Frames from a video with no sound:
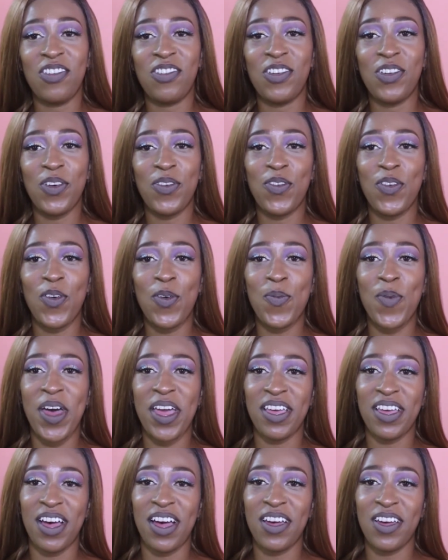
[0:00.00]
Look for
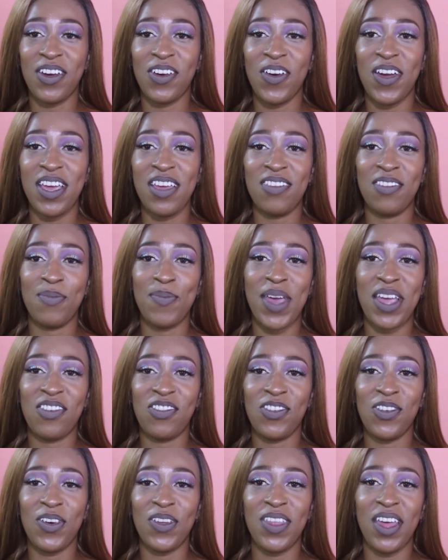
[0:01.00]
my cut crease. Make
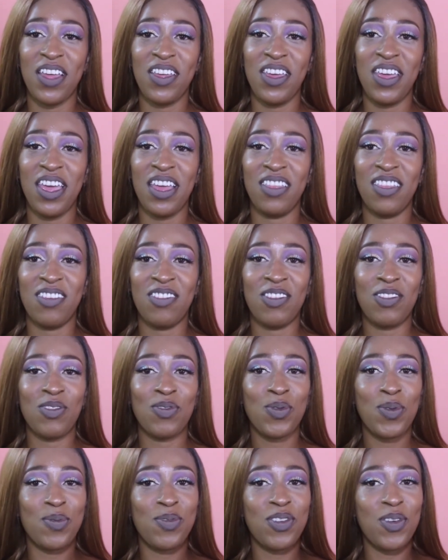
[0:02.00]
sure that you hit the
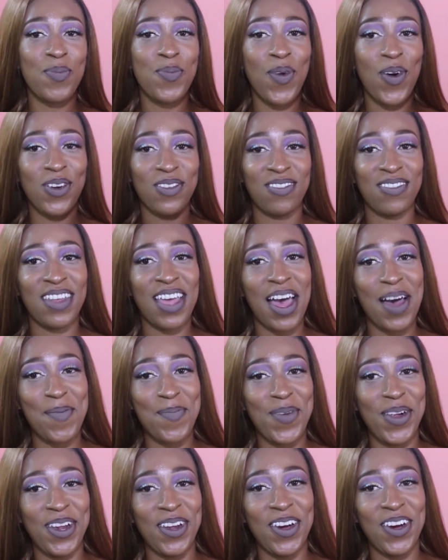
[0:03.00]
description box
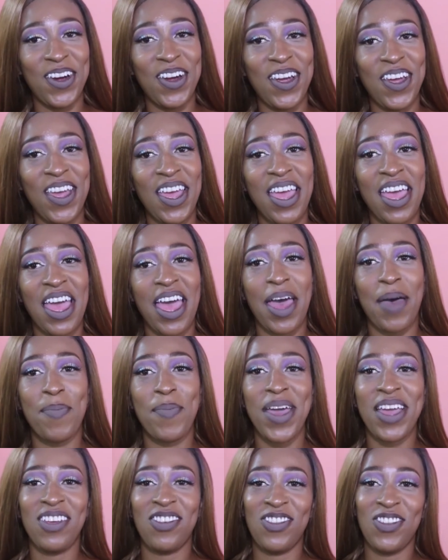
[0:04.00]
down below,
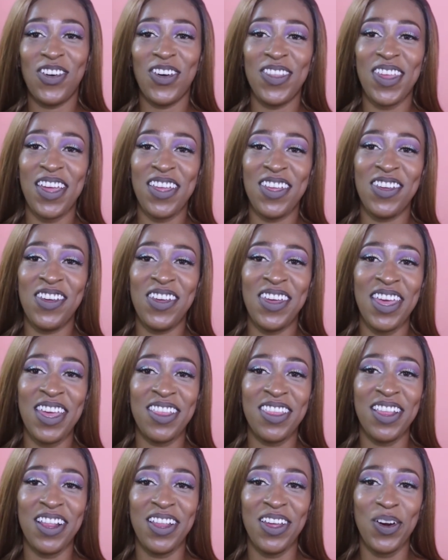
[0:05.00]
and make sure that you
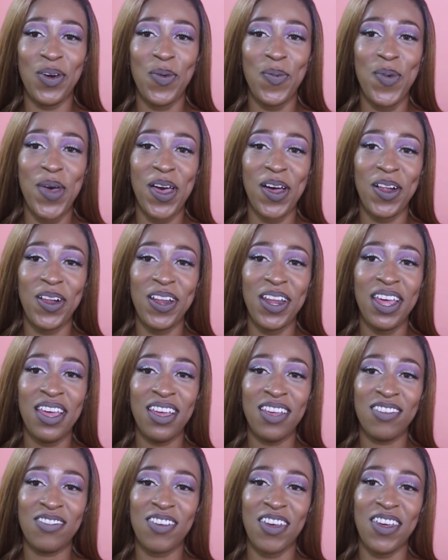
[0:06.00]
hit the little bell
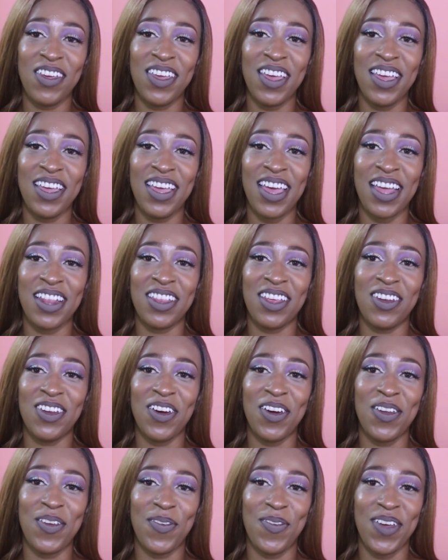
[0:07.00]
so you can get the
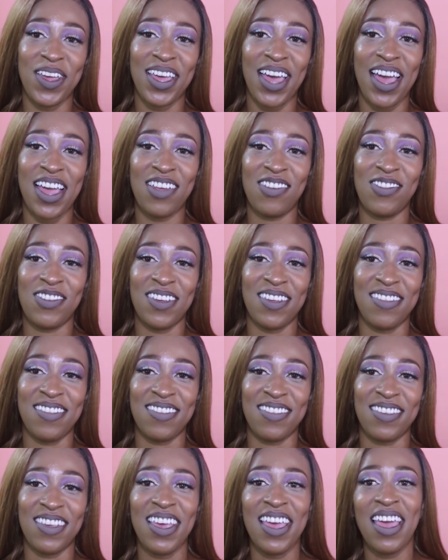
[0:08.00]

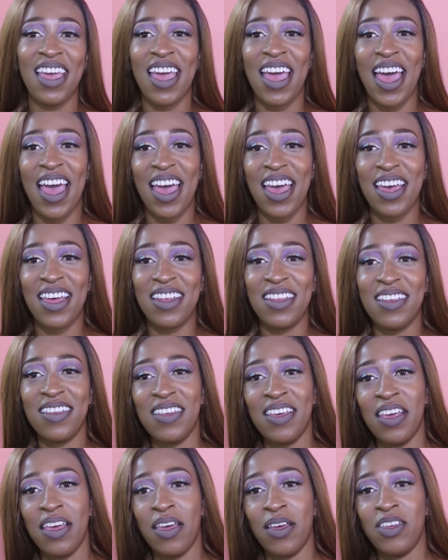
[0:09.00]
notifications,
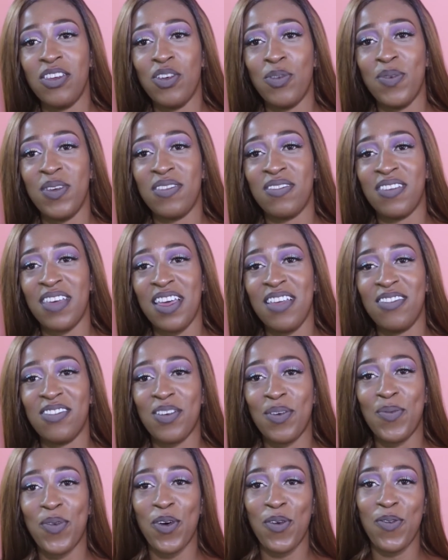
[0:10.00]
and you'll be seeing
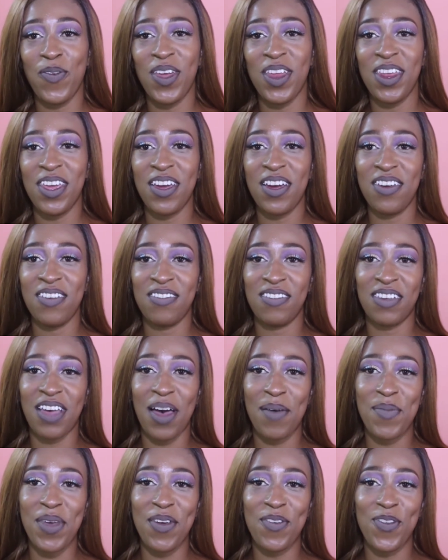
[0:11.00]
some more videos
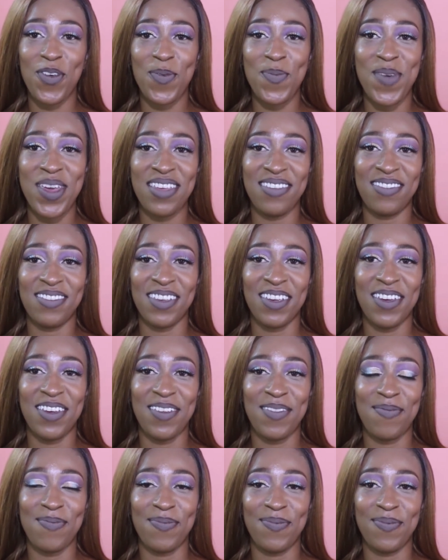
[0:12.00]
coming from me soon.